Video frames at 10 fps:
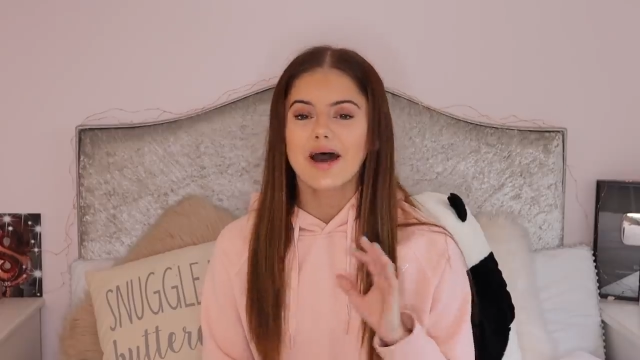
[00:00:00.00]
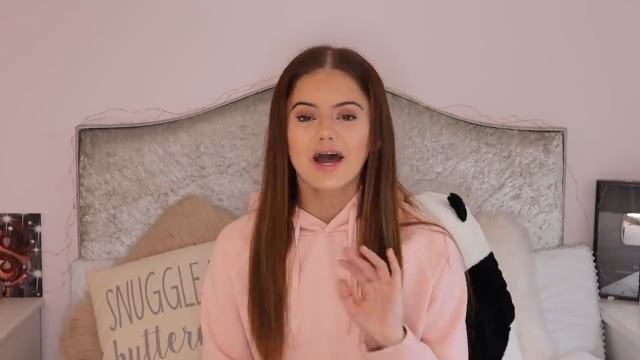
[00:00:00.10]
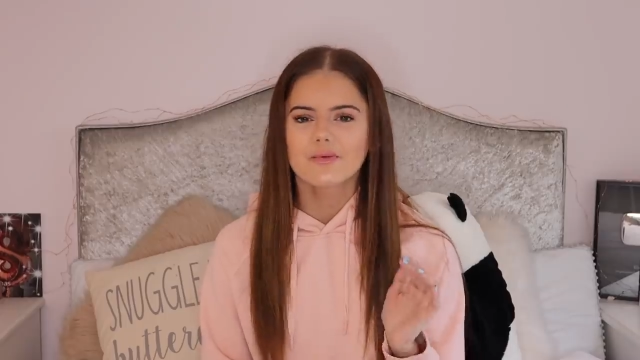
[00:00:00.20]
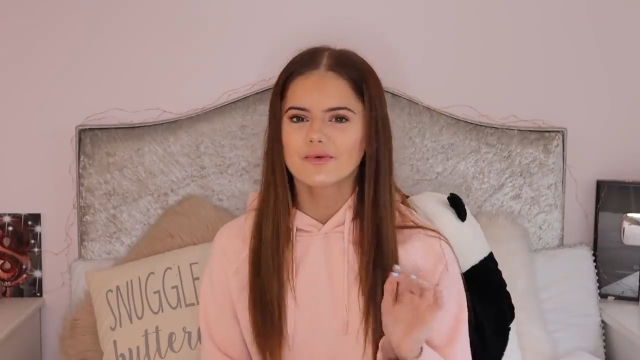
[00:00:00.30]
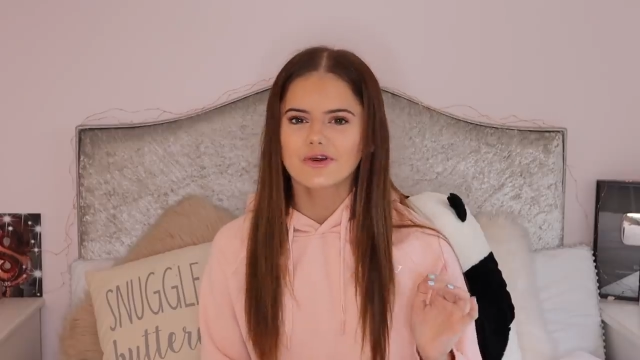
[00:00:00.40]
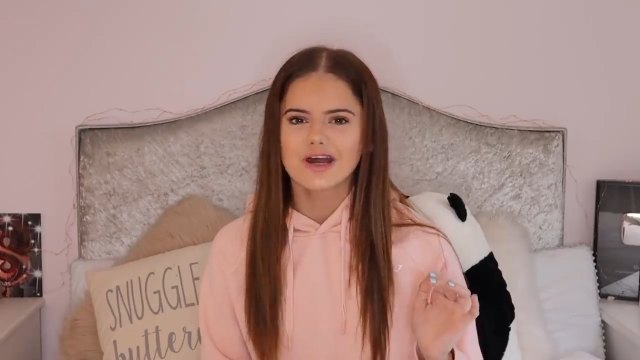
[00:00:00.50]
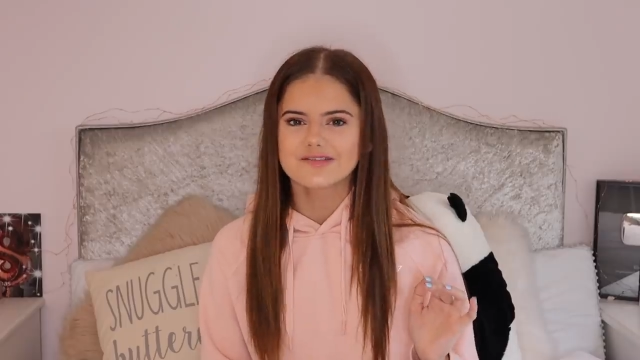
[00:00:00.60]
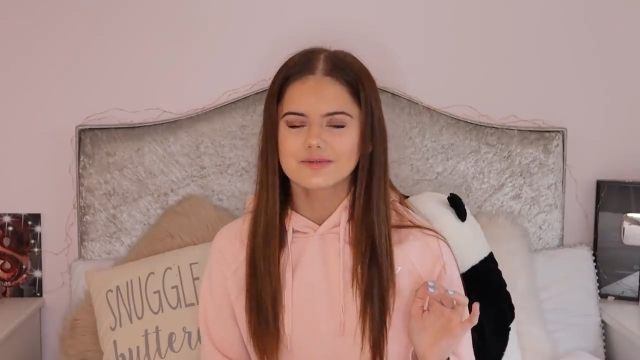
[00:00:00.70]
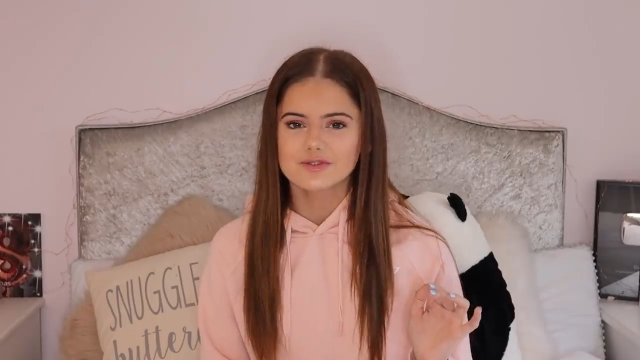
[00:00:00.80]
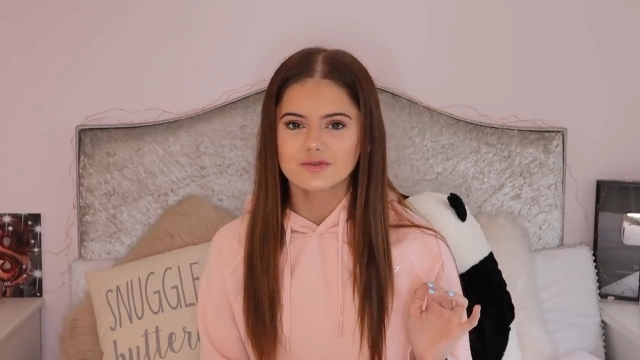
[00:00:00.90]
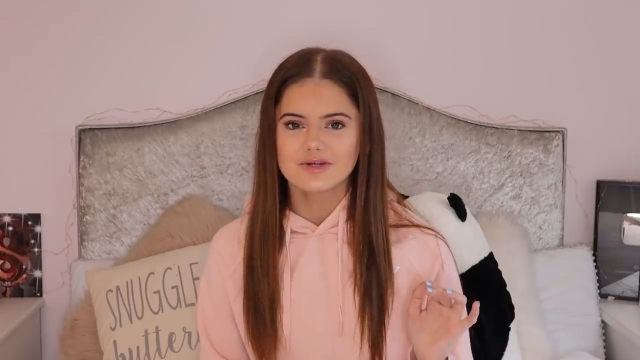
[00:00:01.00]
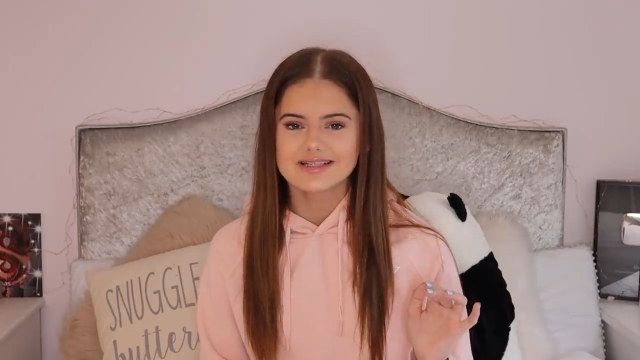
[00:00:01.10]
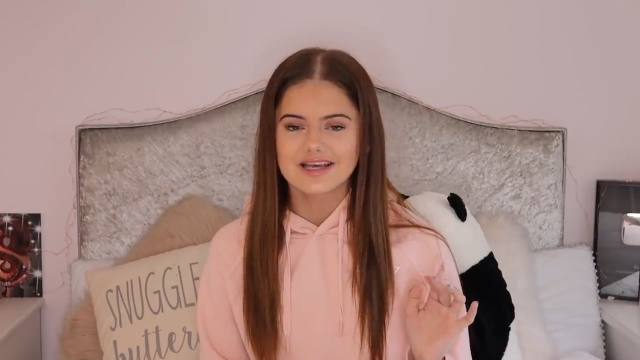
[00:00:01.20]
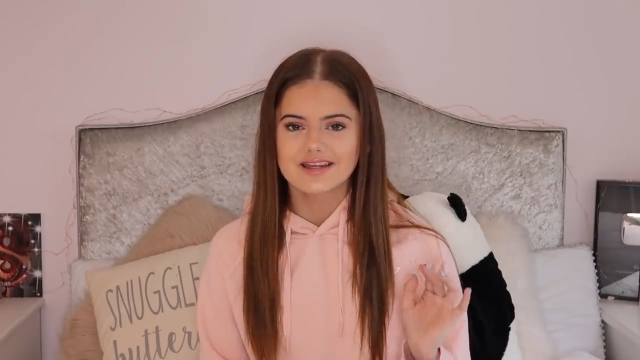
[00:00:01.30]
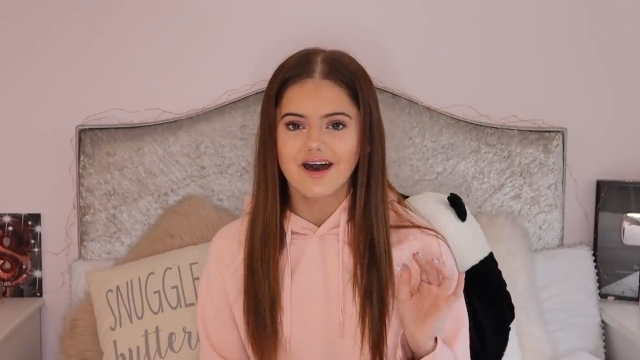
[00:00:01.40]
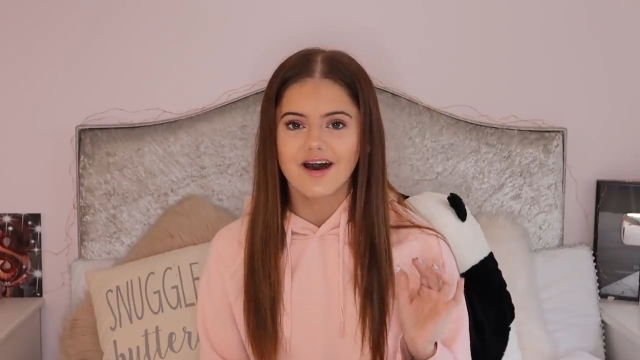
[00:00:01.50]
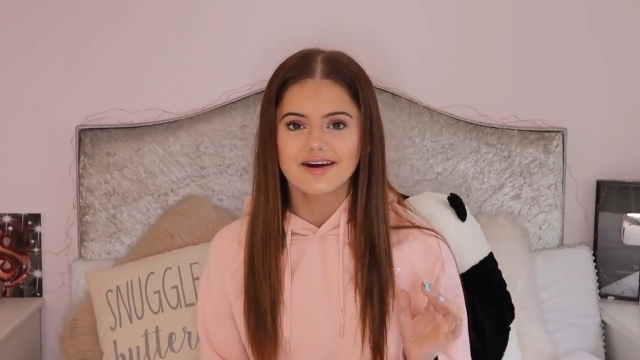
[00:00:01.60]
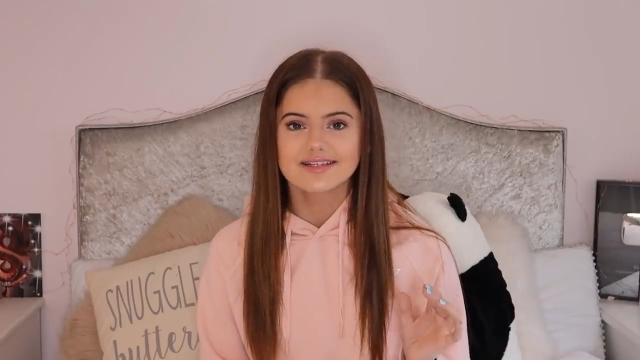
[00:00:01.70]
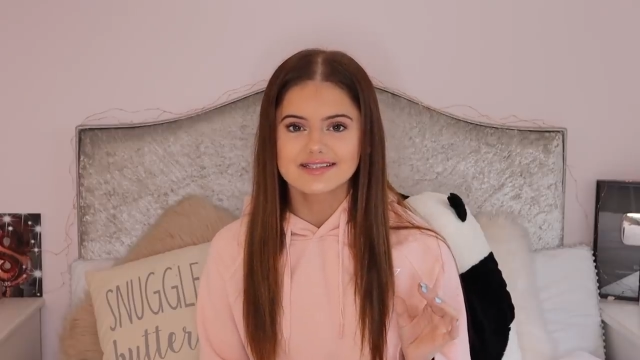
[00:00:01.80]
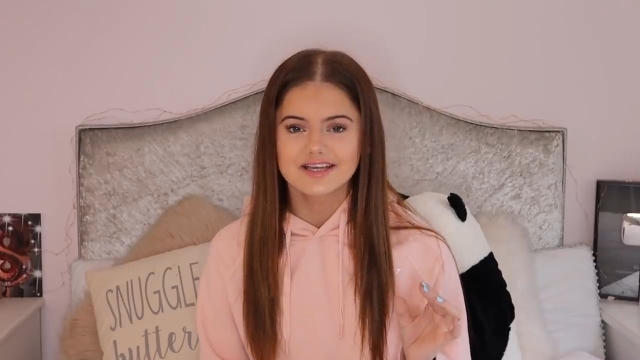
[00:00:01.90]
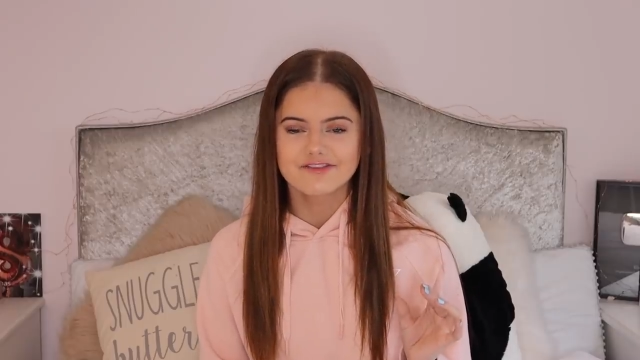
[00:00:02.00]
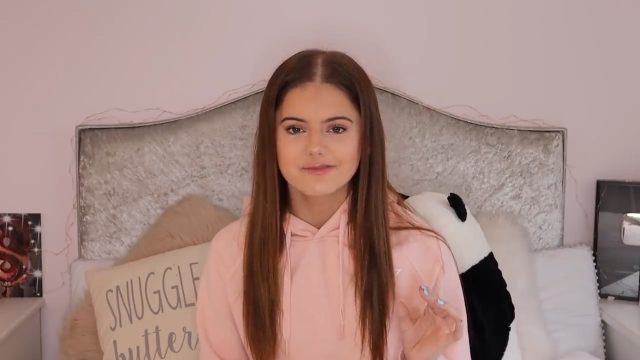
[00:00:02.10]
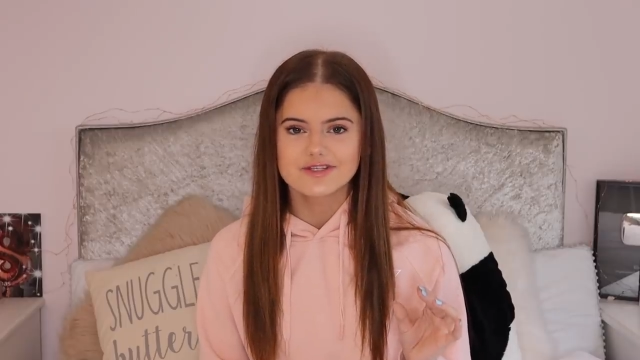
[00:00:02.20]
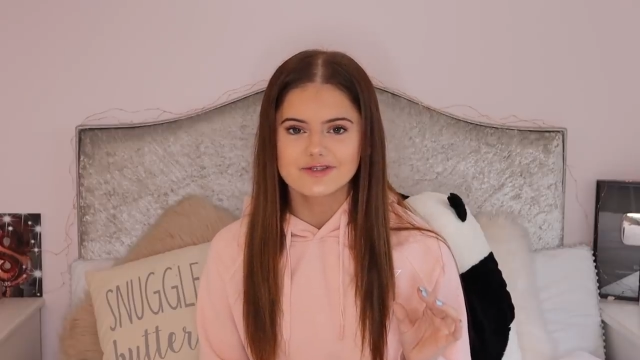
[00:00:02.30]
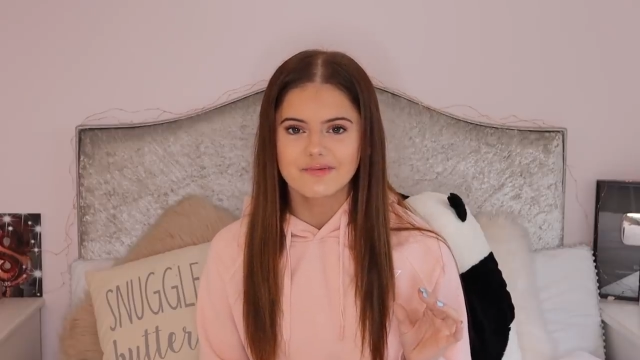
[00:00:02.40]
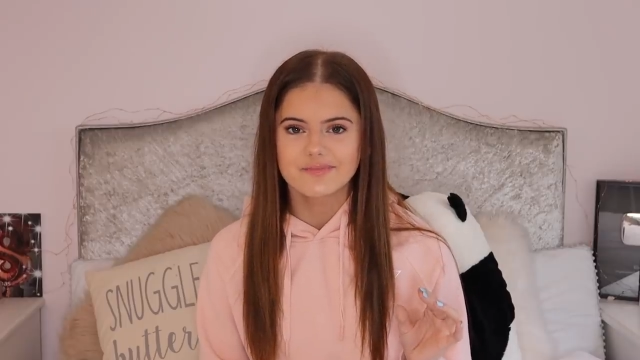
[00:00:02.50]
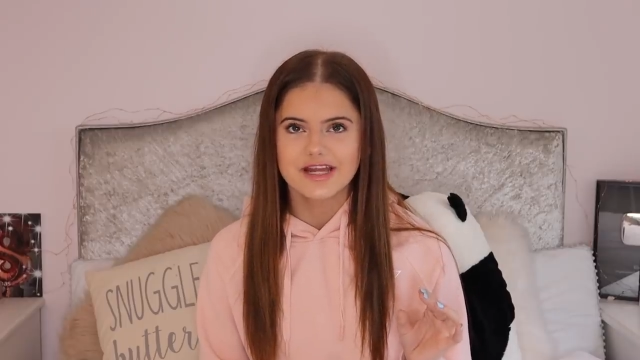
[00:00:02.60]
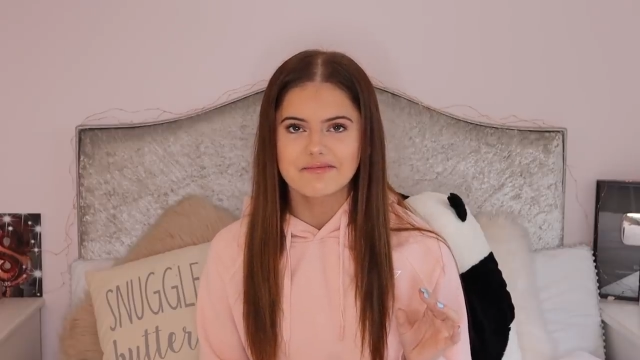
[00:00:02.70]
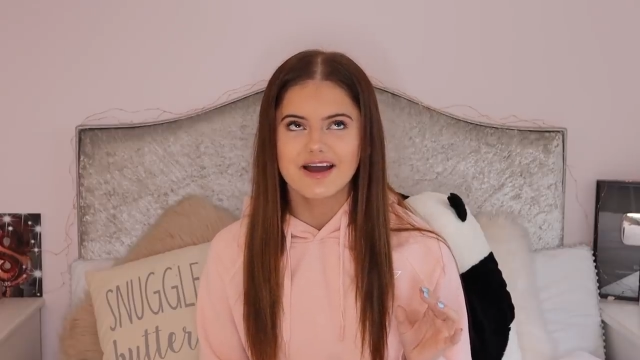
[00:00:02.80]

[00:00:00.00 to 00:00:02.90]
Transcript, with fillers: back walkover was always like the hardest thing for me to do on beam.